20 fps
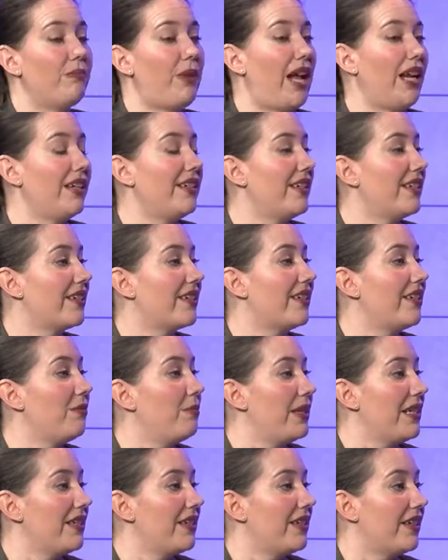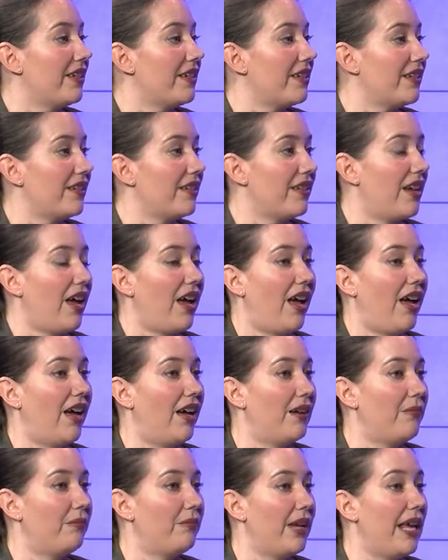politics to business.
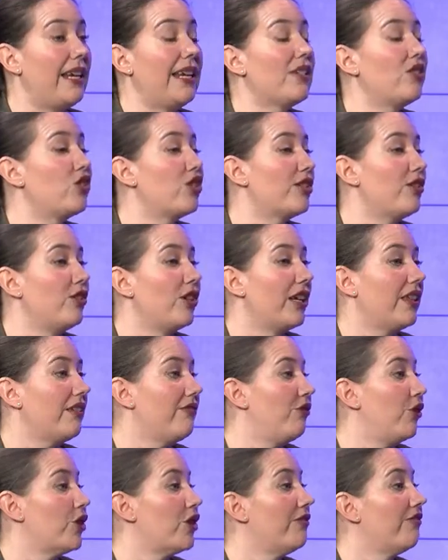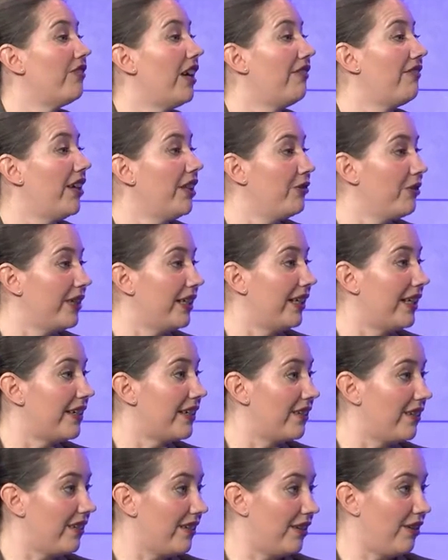And let's just look at the Fortune 500
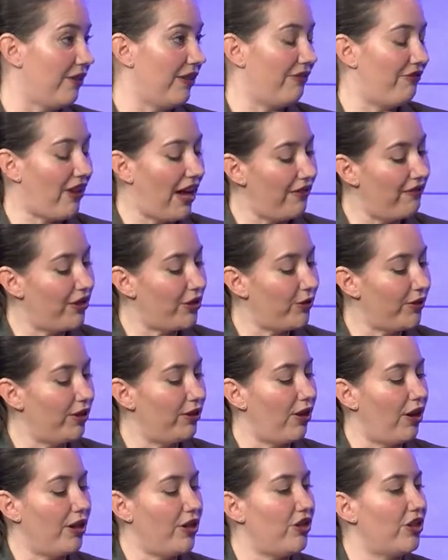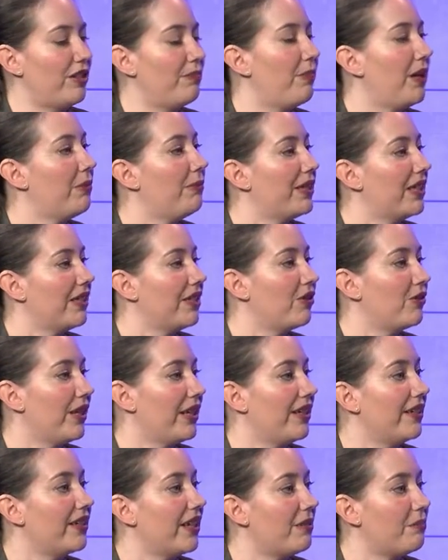list, the 500 largest publicly
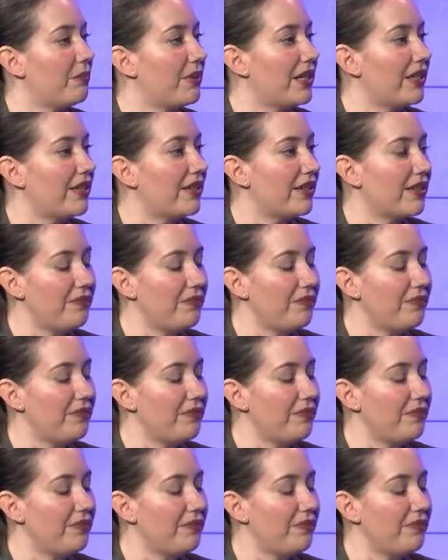traded companies.